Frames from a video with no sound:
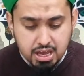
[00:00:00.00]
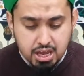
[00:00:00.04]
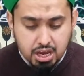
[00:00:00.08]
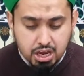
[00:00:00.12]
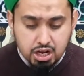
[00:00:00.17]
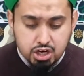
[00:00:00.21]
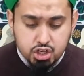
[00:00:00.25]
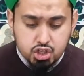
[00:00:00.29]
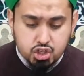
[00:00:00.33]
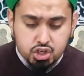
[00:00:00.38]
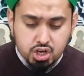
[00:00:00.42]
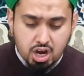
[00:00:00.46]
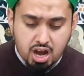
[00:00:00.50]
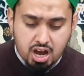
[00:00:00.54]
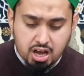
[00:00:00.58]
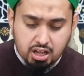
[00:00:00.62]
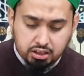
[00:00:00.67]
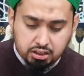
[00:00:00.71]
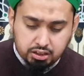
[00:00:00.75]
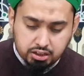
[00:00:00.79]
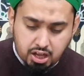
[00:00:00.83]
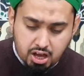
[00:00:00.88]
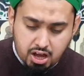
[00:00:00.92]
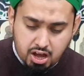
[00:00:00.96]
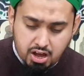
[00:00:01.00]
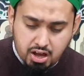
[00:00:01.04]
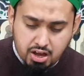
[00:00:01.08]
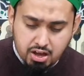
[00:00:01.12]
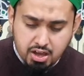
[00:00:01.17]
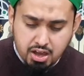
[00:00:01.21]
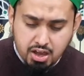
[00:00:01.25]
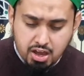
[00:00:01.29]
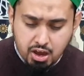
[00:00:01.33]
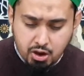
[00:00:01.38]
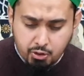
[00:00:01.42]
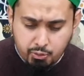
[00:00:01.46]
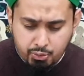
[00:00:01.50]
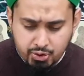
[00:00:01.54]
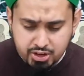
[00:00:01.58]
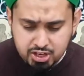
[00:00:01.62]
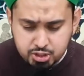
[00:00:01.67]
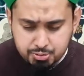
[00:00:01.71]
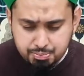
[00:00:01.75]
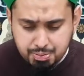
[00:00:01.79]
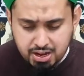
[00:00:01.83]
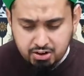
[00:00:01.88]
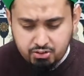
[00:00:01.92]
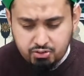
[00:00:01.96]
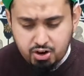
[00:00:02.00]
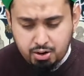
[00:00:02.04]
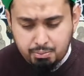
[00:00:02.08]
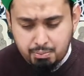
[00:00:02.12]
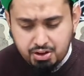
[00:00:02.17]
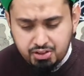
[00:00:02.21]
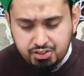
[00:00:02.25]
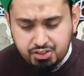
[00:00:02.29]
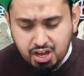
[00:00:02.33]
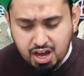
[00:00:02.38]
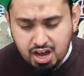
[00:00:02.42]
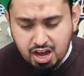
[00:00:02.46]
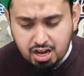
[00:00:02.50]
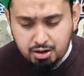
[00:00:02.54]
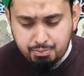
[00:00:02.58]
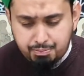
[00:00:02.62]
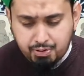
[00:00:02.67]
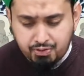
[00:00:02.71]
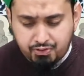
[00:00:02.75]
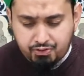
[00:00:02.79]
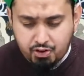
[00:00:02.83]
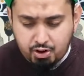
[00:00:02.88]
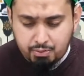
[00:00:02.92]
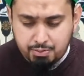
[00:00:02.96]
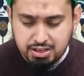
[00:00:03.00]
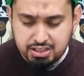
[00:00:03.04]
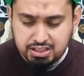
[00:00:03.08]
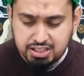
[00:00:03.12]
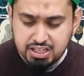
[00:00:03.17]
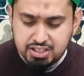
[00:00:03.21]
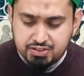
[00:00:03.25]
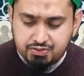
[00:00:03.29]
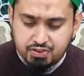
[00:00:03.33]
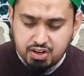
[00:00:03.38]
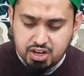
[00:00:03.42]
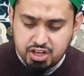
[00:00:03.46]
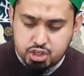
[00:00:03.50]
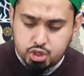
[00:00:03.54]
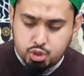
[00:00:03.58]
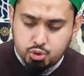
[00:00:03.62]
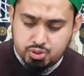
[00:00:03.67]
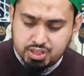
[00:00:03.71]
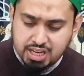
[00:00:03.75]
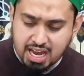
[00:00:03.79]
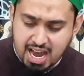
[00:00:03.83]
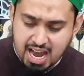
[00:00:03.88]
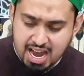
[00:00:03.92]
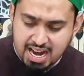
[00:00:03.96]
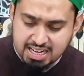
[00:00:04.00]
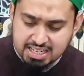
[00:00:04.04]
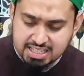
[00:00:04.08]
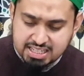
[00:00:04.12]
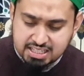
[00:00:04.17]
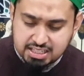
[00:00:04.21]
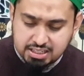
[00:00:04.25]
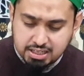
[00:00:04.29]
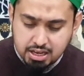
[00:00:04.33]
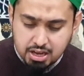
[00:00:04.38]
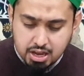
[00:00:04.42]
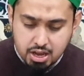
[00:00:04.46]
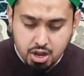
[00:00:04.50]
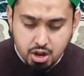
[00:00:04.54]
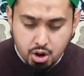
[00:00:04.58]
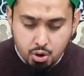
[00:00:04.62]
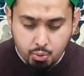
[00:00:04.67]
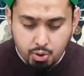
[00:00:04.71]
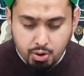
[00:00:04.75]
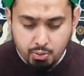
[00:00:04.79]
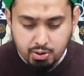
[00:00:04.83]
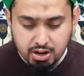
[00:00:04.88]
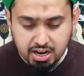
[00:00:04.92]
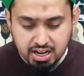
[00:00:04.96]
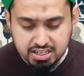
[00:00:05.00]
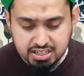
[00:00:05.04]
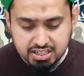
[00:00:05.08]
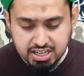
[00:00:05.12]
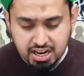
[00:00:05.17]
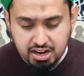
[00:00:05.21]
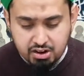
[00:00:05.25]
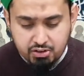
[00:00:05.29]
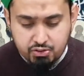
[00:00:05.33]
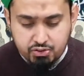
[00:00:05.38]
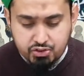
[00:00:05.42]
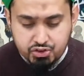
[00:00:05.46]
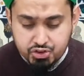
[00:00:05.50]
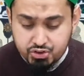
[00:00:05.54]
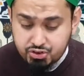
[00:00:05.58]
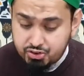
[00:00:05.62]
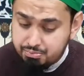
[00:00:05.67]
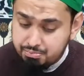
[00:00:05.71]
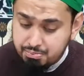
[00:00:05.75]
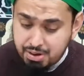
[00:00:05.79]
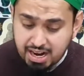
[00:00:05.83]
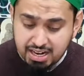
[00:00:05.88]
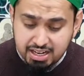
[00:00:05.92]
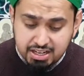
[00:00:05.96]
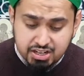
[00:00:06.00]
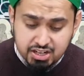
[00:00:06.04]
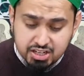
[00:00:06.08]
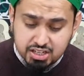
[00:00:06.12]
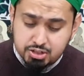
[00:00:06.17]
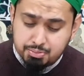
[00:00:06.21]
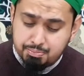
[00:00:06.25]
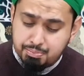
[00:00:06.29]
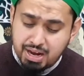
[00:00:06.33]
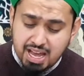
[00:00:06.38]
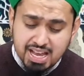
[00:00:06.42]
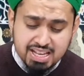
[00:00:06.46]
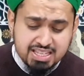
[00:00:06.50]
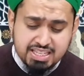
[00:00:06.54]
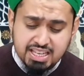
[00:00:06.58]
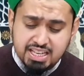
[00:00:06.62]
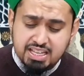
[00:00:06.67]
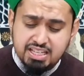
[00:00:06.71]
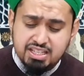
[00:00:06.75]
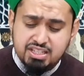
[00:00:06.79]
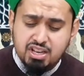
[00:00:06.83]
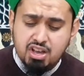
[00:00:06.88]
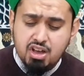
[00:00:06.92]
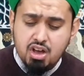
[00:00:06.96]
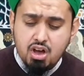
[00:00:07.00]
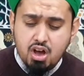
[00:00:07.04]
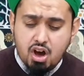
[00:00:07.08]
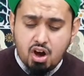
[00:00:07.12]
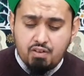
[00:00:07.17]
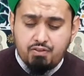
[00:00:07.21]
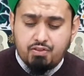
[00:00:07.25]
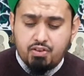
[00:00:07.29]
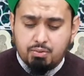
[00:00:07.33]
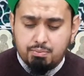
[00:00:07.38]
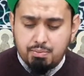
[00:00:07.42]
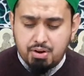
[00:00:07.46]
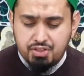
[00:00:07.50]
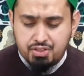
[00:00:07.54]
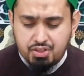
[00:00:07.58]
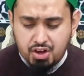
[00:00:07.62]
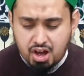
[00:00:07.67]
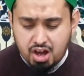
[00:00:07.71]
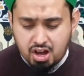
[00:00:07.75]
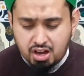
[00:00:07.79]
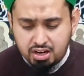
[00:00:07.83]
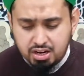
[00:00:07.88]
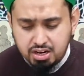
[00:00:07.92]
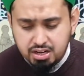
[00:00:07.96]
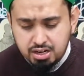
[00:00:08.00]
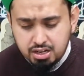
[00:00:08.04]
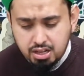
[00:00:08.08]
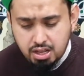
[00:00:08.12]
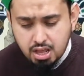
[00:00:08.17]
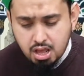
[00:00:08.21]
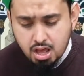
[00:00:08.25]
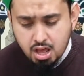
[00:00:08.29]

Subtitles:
Inshallah, if we spend Ramadan performing these virtuous acts, we will attain tremendous blessings of Ramadan.